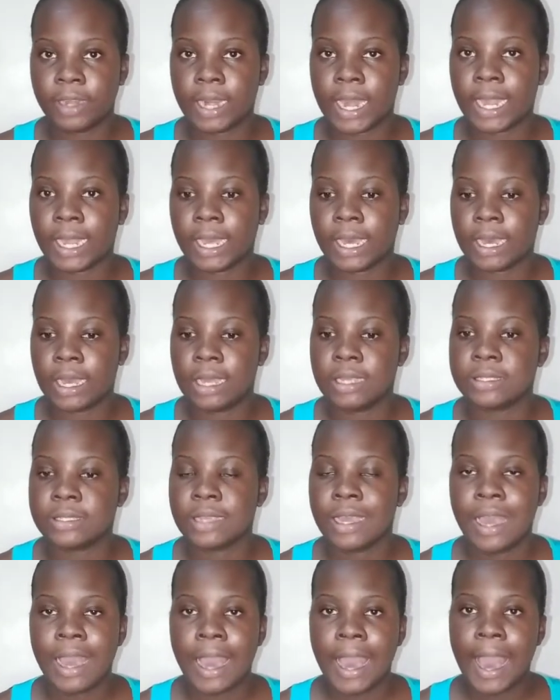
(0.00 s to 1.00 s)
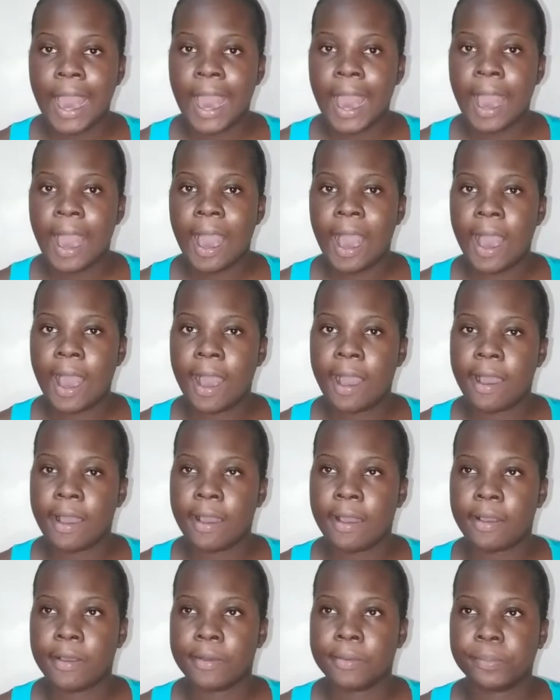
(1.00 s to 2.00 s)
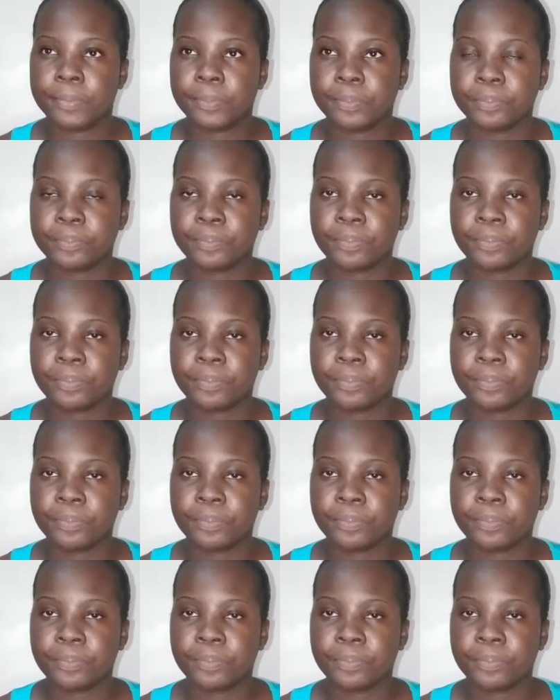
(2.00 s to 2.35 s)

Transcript: that because um